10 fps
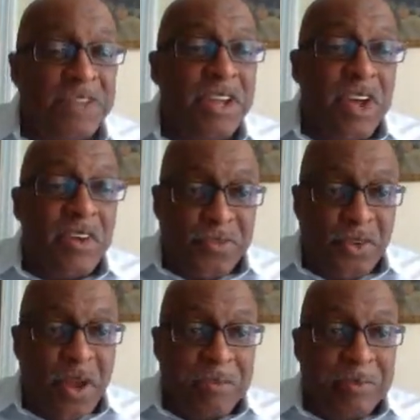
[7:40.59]

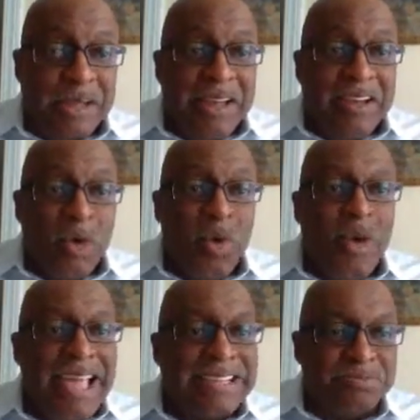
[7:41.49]
from who
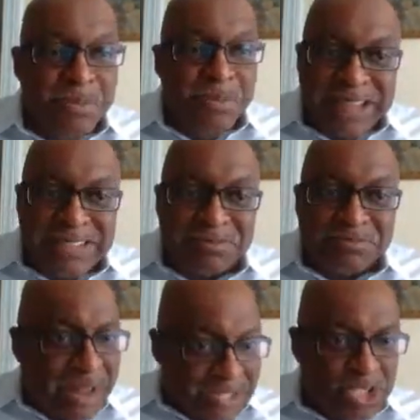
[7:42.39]
has much, much
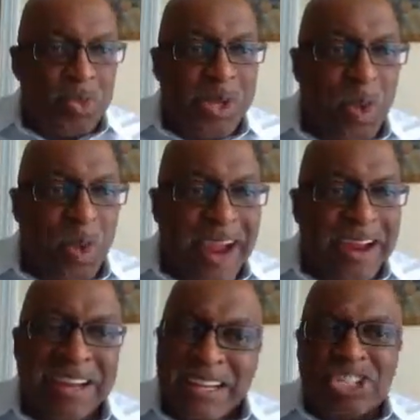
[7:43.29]
is required.
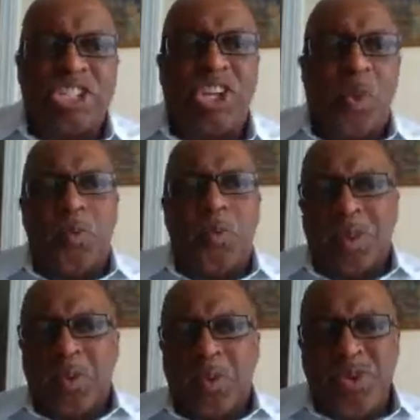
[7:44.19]
So when
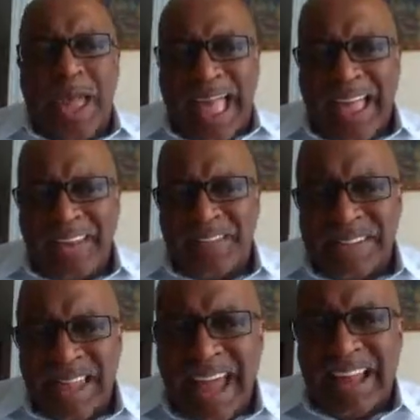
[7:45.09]
you have a
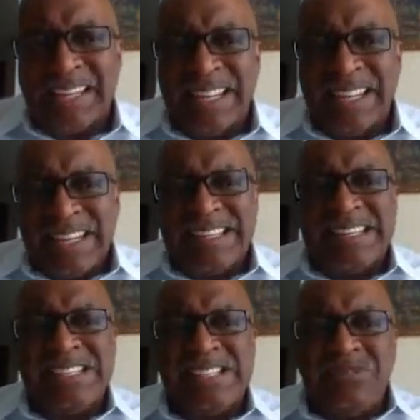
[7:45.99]
lot, you
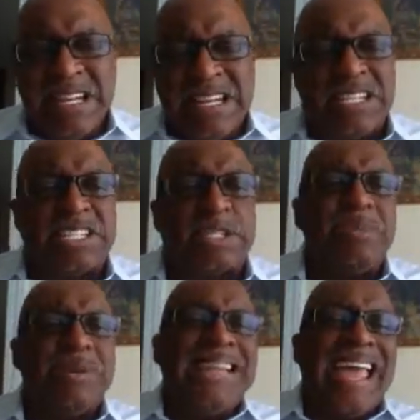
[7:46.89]
need to
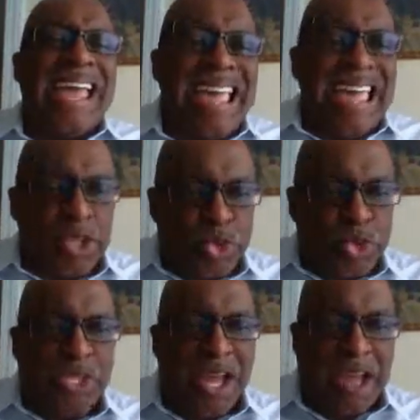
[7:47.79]
spend extra
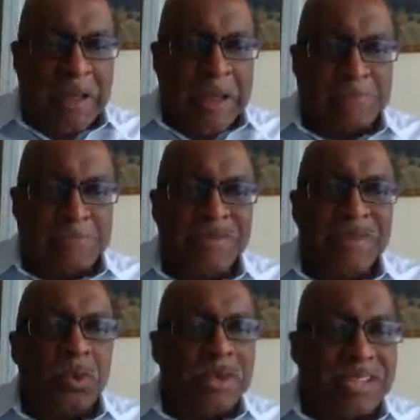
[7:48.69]
time
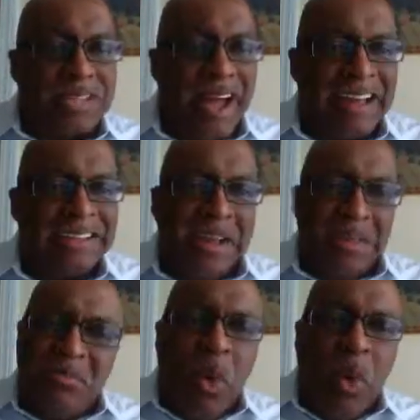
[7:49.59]
with God,
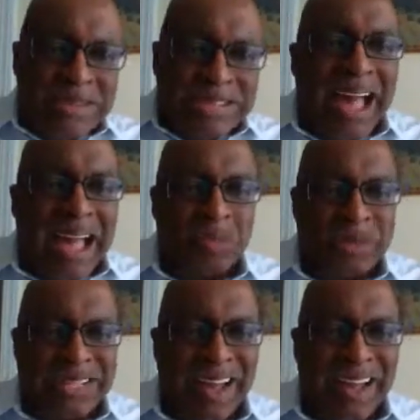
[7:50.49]
more time with
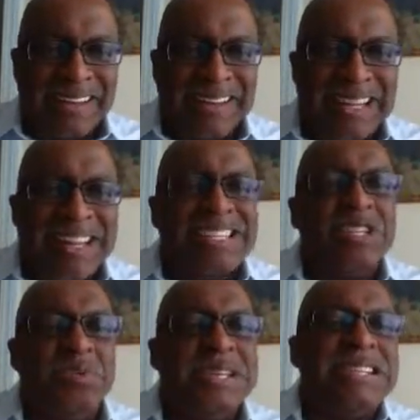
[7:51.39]
God. You
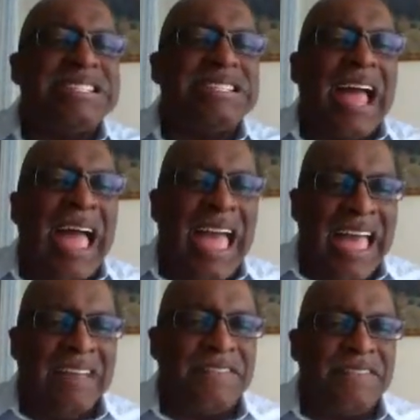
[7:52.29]
need to have
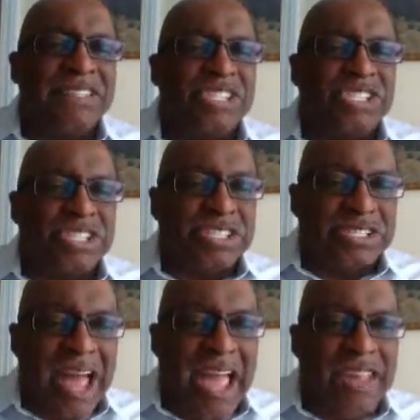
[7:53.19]
a
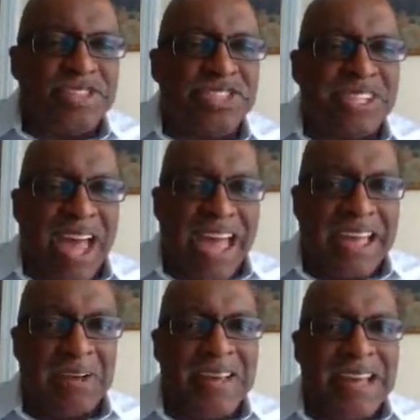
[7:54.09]
lifestyle
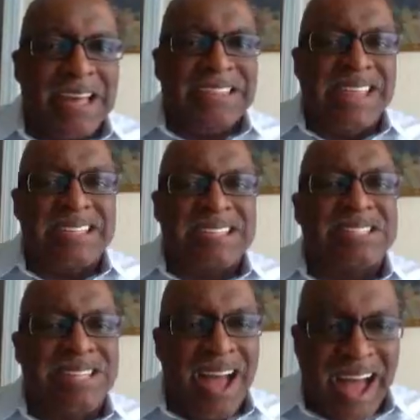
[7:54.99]
that is
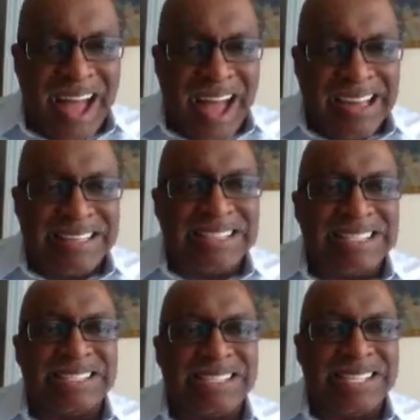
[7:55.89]

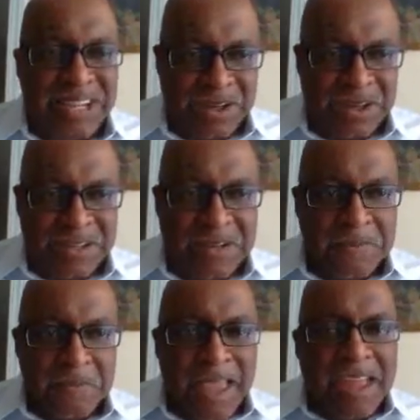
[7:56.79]
God-centered.
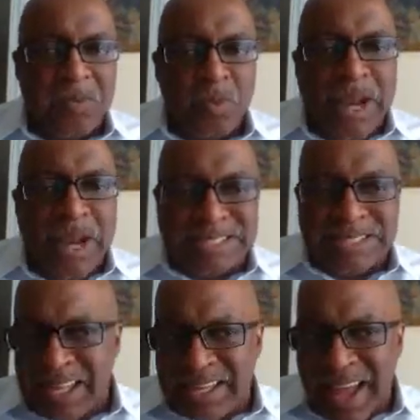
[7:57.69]
And when I say
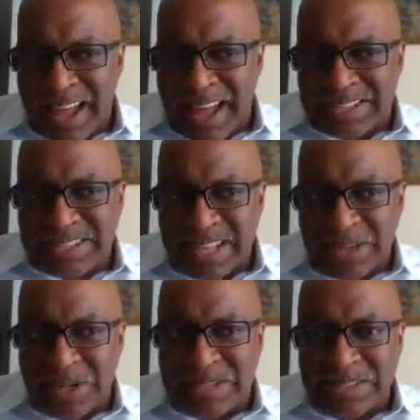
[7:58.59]
God-centered,
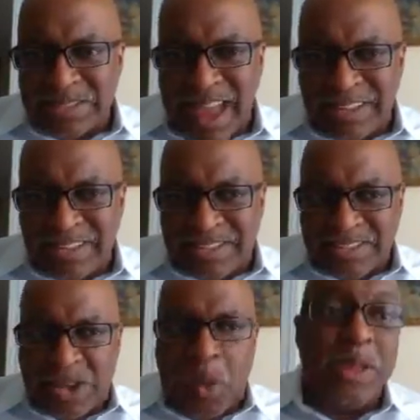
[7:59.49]
it's not going through the